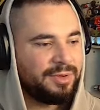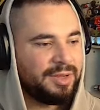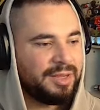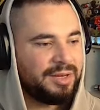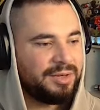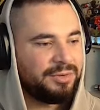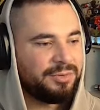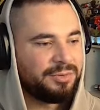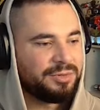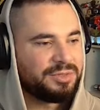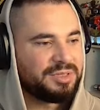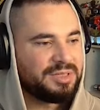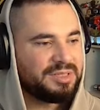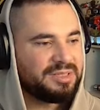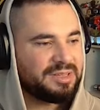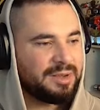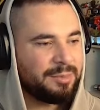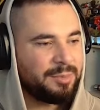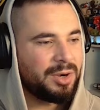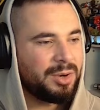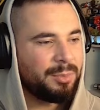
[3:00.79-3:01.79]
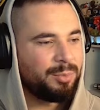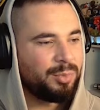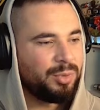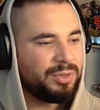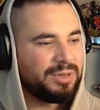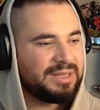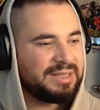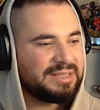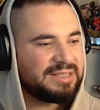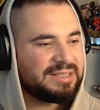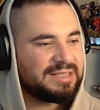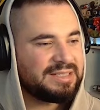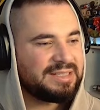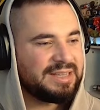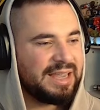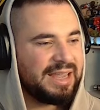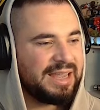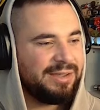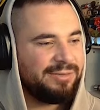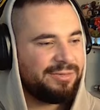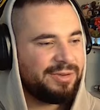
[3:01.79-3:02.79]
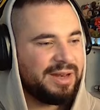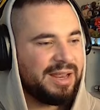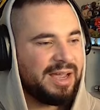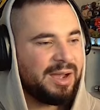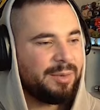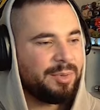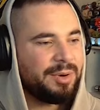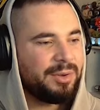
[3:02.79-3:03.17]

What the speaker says: in useless, I'm put this C for now,